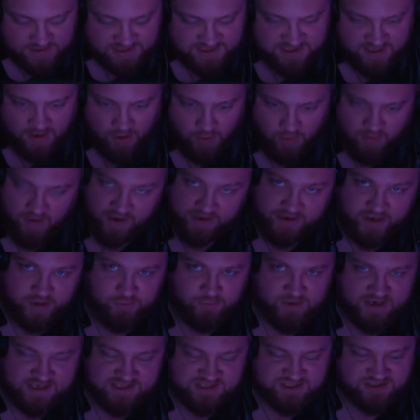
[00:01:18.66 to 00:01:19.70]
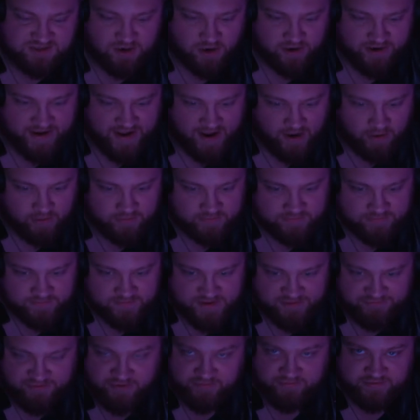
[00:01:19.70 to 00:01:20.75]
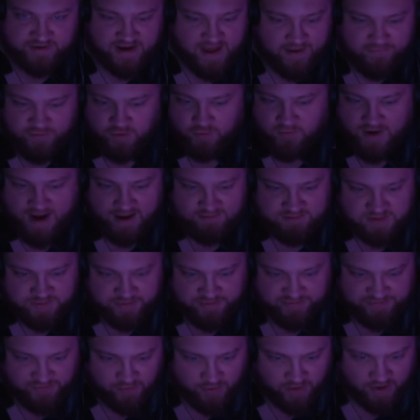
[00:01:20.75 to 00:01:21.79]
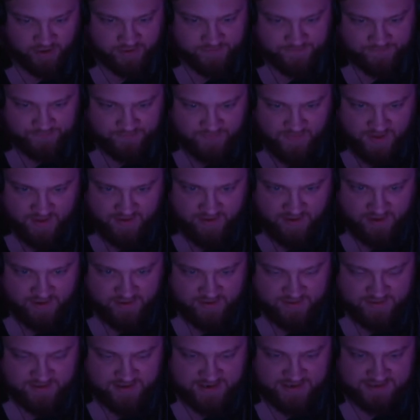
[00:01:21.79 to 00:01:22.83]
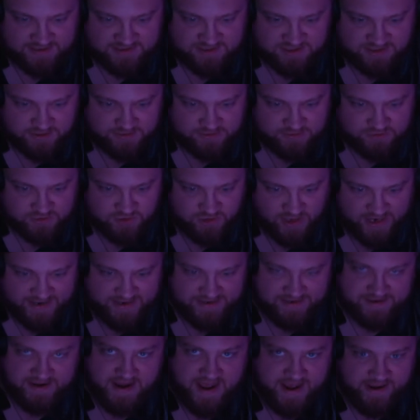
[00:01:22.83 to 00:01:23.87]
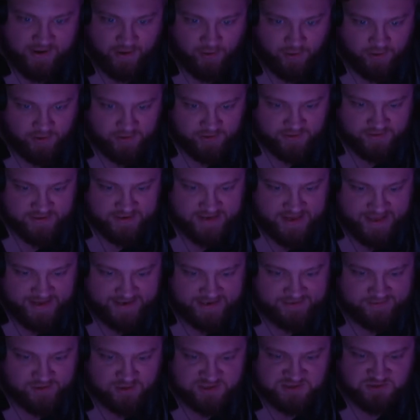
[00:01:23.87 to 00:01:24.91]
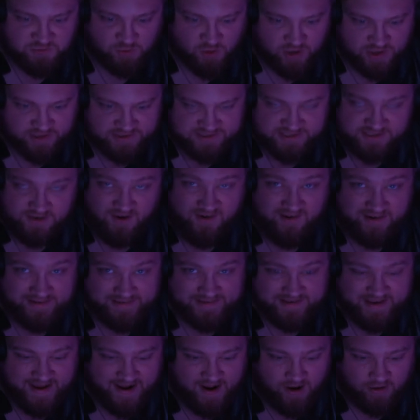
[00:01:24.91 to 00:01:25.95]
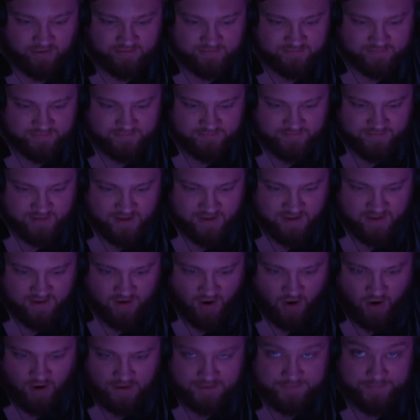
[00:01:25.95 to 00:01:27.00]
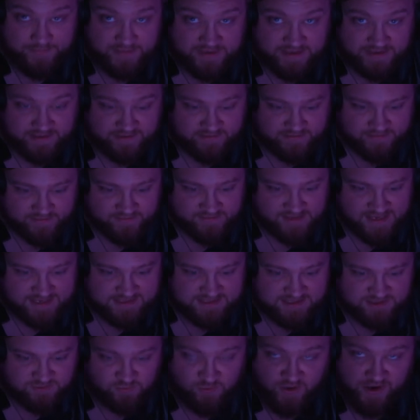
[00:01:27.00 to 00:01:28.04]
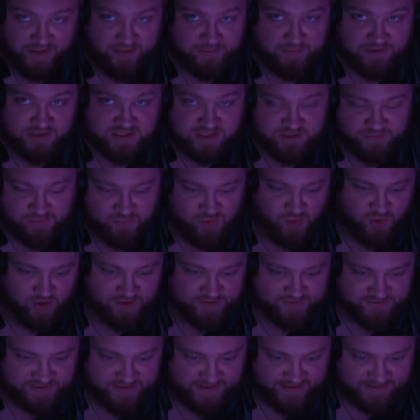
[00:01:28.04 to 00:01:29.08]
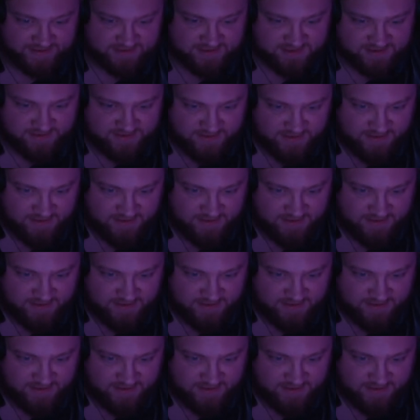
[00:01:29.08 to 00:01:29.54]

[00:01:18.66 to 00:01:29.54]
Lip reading: So a good way to start out, if you've never rapped before, is try to nail hitting those words on count, on beat. That's one of the most important things.